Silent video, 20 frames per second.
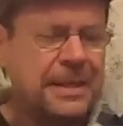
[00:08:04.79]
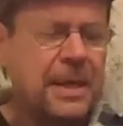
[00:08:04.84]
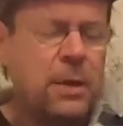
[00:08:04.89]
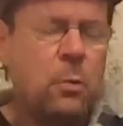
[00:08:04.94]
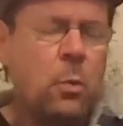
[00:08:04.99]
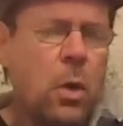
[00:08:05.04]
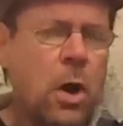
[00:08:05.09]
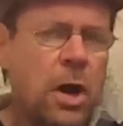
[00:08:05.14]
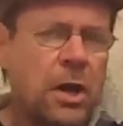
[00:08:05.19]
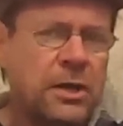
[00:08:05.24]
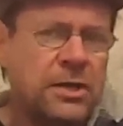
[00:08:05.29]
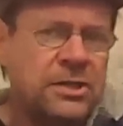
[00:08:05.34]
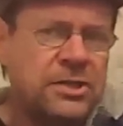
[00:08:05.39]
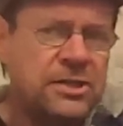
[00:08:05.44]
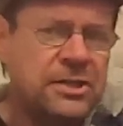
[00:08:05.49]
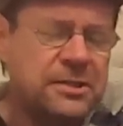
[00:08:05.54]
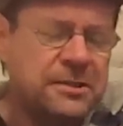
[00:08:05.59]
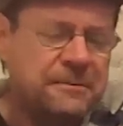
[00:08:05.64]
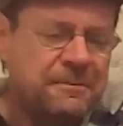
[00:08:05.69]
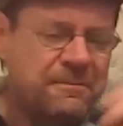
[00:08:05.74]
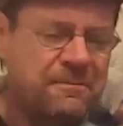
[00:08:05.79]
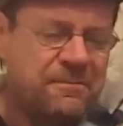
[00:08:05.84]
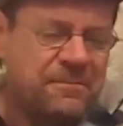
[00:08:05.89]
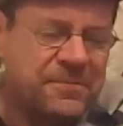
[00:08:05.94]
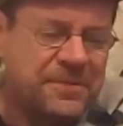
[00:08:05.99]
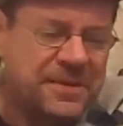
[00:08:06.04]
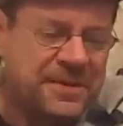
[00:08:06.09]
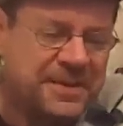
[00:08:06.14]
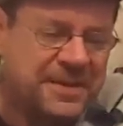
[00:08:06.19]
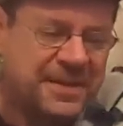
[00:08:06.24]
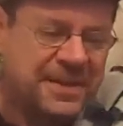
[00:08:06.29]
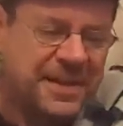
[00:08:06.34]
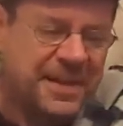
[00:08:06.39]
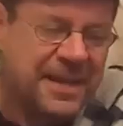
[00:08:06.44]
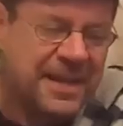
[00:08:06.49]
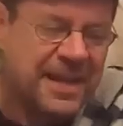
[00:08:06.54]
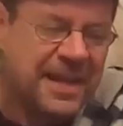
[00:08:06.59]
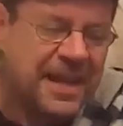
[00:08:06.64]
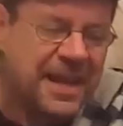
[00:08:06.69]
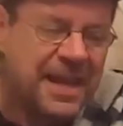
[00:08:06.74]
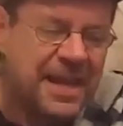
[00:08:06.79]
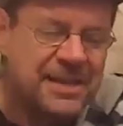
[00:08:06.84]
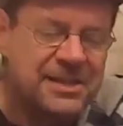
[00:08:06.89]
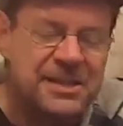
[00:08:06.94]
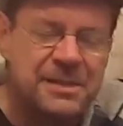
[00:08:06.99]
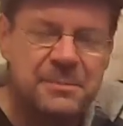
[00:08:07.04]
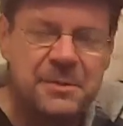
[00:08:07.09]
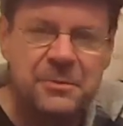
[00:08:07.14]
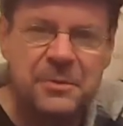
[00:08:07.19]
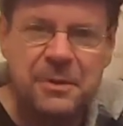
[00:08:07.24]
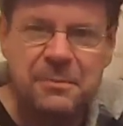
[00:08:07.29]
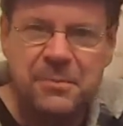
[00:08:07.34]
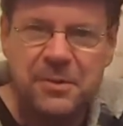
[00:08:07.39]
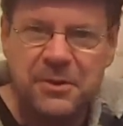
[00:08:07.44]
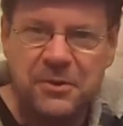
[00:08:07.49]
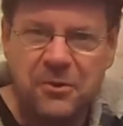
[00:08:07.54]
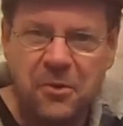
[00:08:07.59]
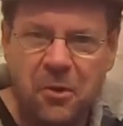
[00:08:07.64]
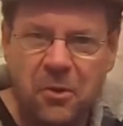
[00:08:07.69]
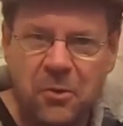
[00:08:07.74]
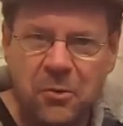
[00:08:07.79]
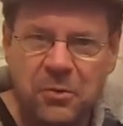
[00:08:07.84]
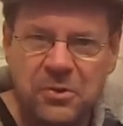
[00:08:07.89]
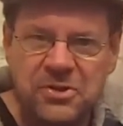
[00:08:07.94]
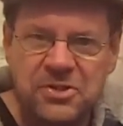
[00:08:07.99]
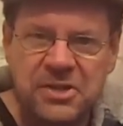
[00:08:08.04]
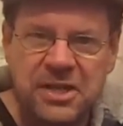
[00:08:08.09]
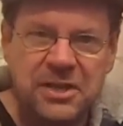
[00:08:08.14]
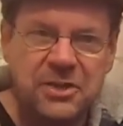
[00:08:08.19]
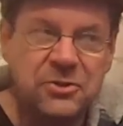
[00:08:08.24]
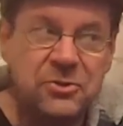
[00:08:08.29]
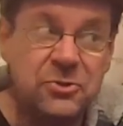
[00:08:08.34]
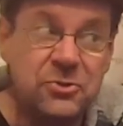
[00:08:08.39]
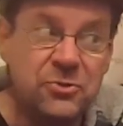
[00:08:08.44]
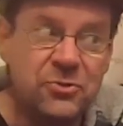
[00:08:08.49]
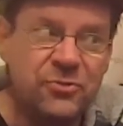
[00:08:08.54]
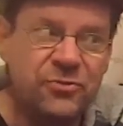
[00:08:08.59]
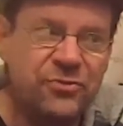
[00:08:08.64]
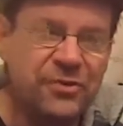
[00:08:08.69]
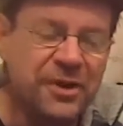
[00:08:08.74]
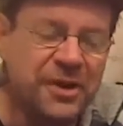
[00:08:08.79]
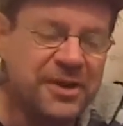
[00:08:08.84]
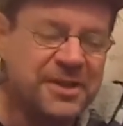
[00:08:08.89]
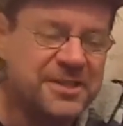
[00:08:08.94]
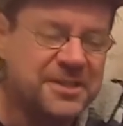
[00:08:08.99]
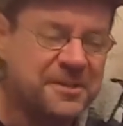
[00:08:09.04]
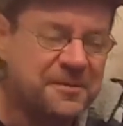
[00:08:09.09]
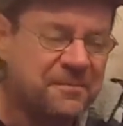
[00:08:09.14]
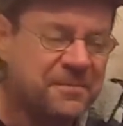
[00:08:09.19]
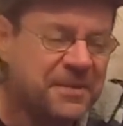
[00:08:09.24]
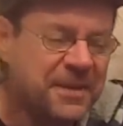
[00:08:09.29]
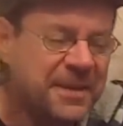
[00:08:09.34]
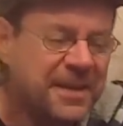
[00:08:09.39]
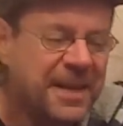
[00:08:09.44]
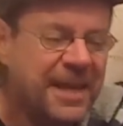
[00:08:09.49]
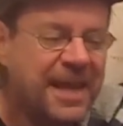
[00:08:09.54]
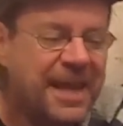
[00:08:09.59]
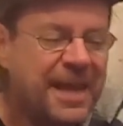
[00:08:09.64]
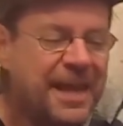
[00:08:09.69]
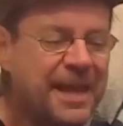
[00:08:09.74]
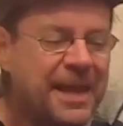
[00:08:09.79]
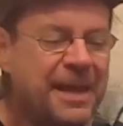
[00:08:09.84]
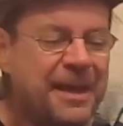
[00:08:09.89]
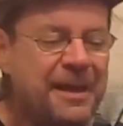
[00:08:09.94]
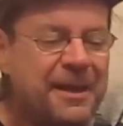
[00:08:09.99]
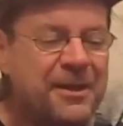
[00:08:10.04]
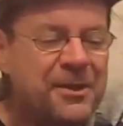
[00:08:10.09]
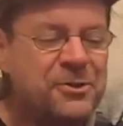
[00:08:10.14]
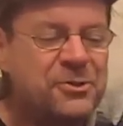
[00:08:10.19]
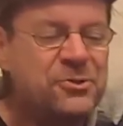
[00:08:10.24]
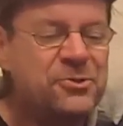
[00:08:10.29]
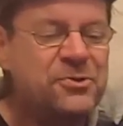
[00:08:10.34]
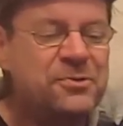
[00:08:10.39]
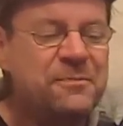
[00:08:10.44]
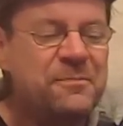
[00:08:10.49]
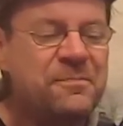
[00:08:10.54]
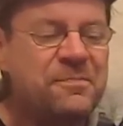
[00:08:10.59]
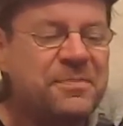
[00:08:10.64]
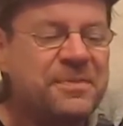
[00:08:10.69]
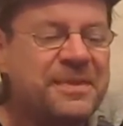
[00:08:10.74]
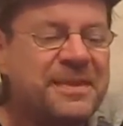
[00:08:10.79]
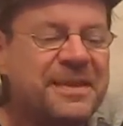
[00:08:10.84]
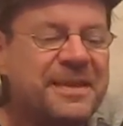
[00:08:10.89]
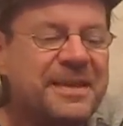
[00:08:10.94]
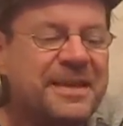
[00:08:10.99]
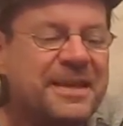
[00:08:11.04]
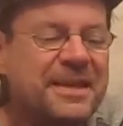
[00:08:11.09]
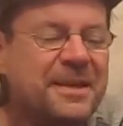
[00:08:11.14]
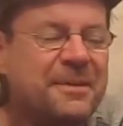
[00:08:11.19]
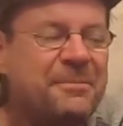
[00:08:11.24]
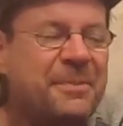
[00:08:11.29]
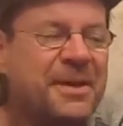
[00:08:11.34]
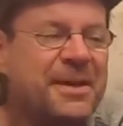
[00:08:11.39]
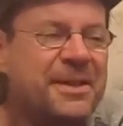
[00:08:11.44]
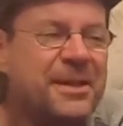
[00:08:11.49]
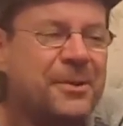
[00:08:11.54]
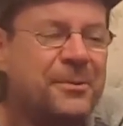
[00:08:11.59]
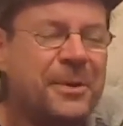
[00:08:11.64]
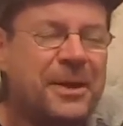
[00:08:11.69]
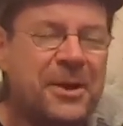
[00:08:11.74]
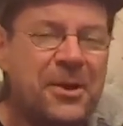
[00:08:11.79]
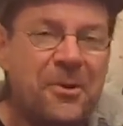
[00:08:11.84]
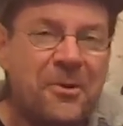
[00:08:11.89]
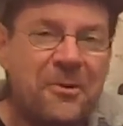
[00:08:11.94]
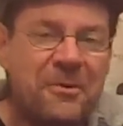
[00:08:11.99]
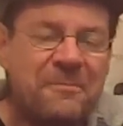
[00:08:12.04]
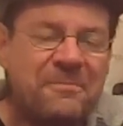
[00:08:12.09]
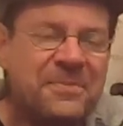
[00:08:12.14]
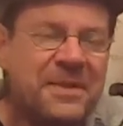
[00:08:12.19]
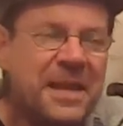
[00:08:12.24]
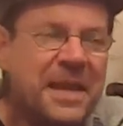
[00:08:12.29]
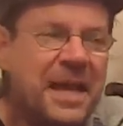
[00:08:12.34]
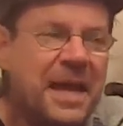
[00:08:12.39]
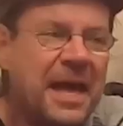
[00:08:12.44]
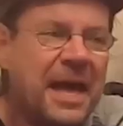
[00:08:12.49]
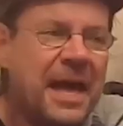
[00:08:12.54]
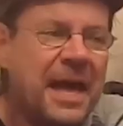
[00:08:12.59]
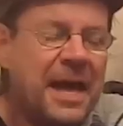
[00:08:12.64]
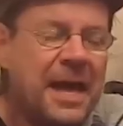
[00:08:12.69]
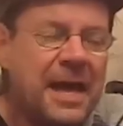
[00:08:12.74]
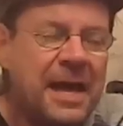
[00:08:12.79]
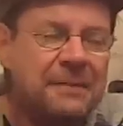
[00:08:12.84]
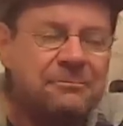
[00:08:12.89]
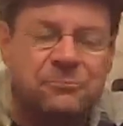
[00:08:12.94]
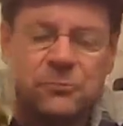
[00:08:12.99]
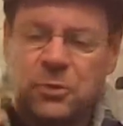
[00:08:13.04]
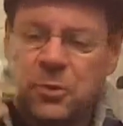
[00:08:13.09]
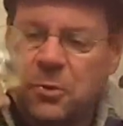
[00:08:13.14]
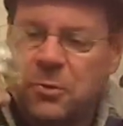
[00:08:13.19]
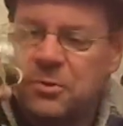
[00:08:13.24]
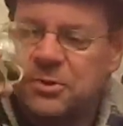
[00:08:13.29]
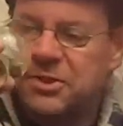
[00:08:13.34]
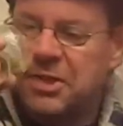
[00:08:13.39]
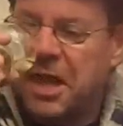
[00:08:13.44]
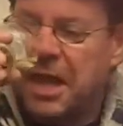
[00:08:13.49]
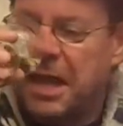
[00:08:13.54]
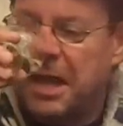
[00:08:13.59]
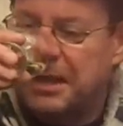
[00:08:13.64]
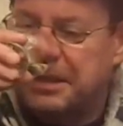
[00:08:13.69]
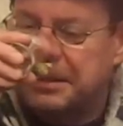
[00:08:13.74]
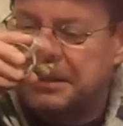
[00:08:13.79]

It works. It seemed a wee bit awkward saying do for it, uh, but there we go. Uh, nose.